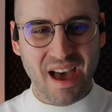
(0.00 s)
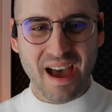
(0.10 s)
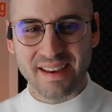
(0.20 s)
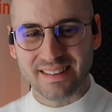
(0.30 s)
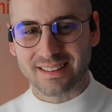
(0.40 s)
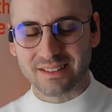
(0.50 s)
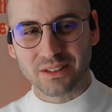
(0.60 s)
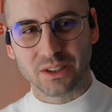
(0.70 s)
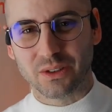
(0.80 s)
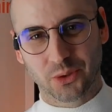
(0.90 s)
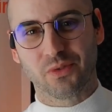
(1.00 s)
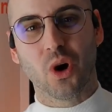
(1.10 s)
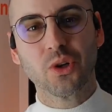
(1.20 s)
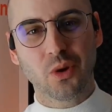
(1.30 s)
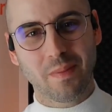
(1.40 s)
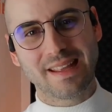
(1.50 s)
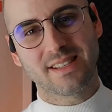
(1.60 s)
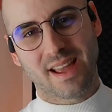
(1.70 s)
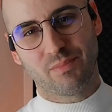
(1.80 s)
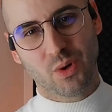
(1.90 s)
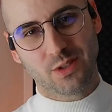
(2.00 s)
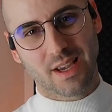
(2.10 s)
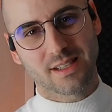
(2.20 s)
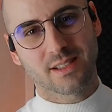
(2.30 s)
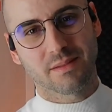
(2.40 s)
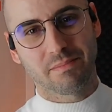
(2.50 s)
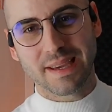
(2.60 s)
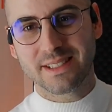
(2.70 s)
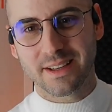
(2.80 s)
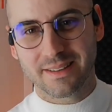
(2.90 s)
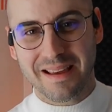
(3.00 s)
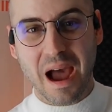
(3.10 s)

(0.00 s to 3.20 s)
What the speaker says: that sort of automates that process, makes it